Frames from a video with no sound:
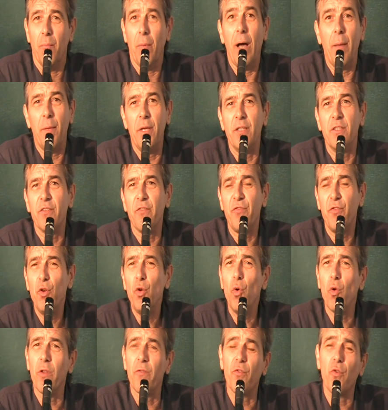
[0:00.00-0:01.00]
by means of
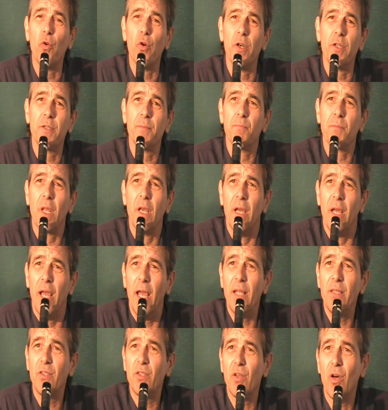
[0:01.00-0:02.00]
fuel, of course.
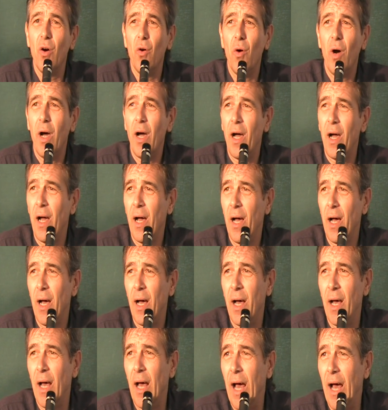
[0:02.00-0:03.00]
And so
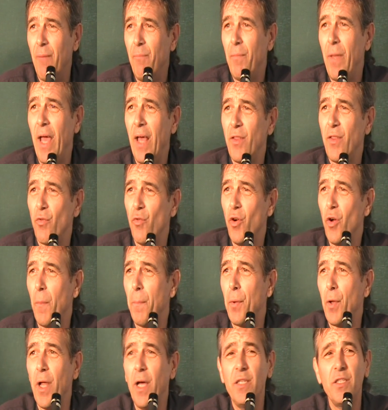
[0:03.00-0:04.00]
I've had the real
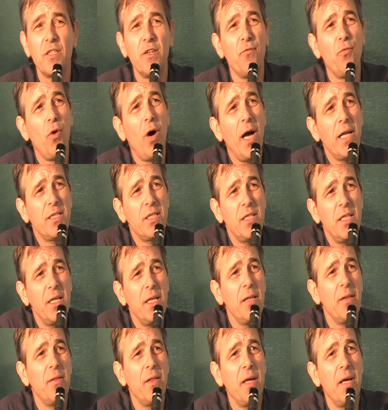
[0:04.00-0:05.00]
pleasure of
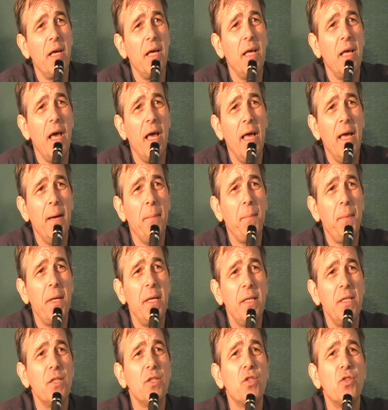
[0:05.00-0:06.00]
watching the hemp
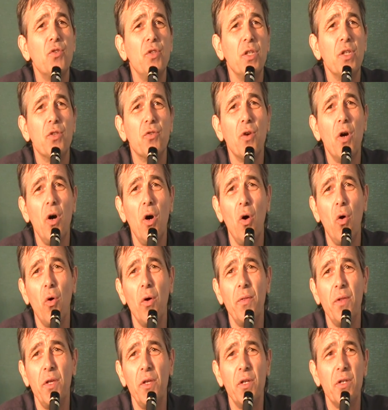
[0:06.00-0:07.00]
industry grow
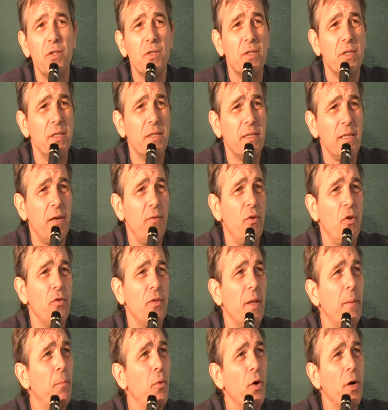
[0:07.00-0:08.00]
in the years since I
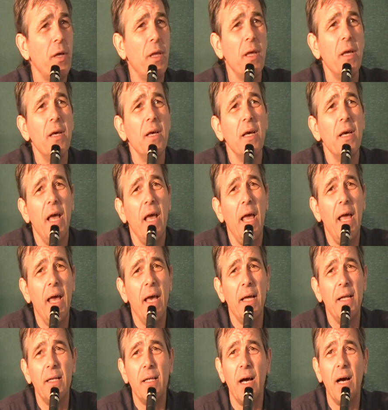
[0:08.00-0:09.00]
wrote the book.
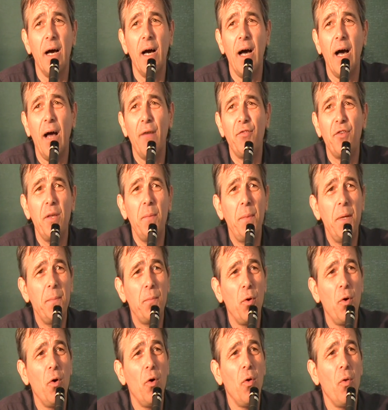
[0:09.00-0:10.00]
And I've seen
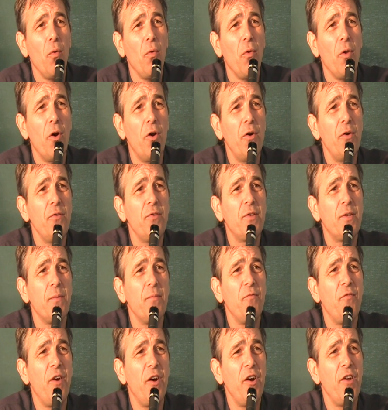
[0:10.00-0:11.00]
people learn
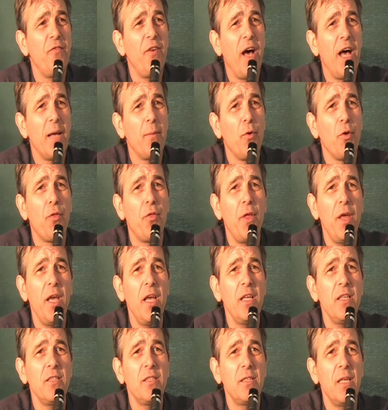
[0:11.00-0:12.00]
some very valuable
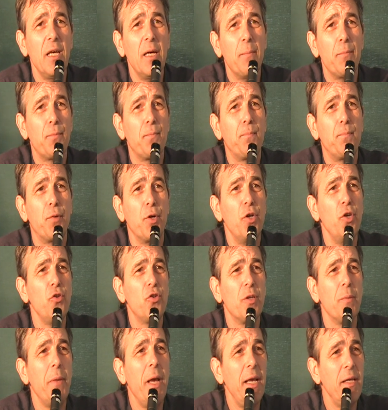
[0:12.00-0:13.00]
things,
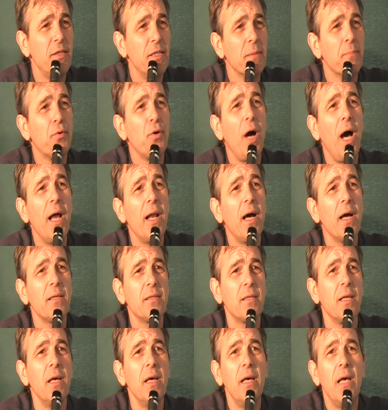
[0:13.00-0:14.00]
produce amazing
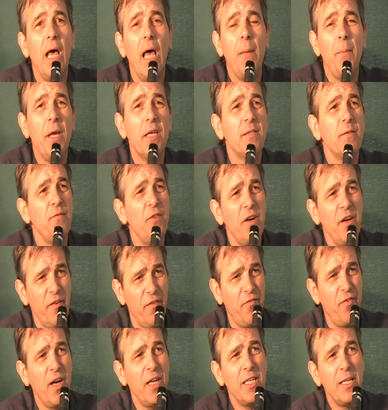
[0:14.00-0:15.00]
products, and make some very
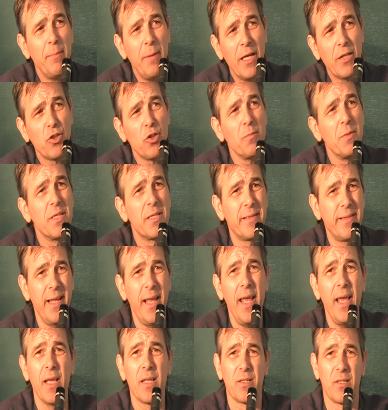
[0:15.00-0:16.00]
fundamental
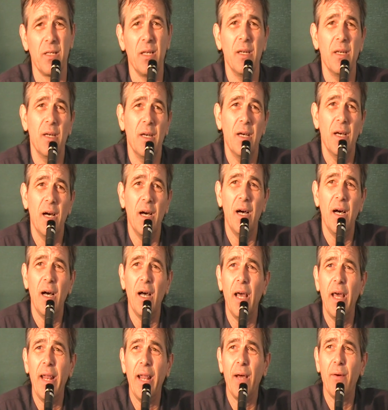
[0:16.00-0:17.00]
mistakes.
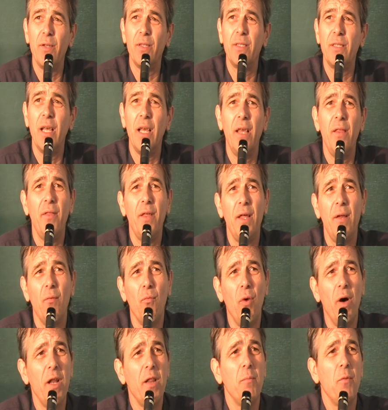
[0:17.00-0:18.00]
And I would say
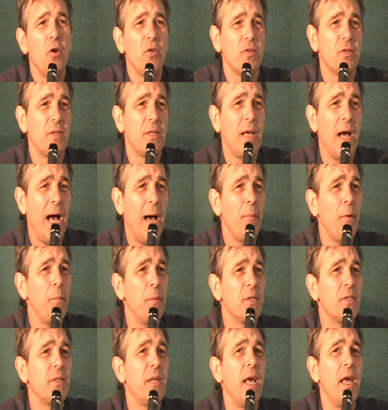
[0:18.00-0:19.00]
that one of the most common
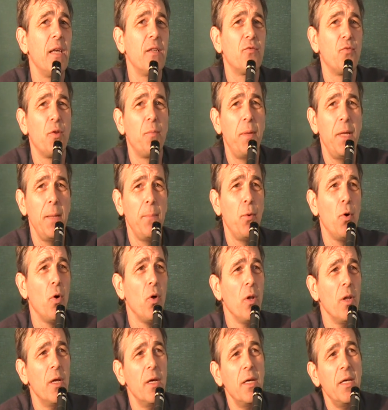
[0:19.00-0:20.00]
mistakes with
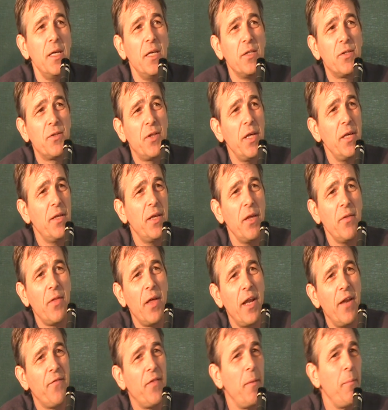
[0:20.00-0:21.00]
people is thinking
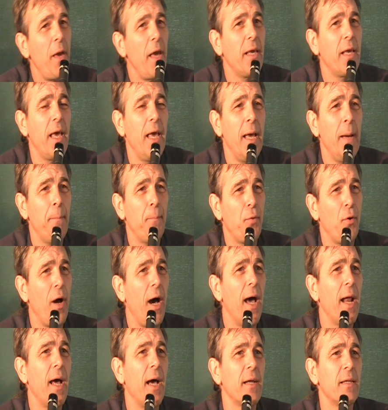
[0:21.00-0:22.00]
that if they make a hemp
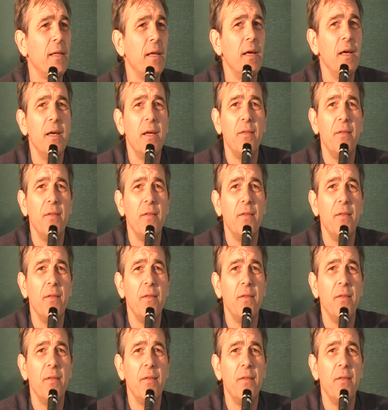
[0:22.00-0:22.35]
product,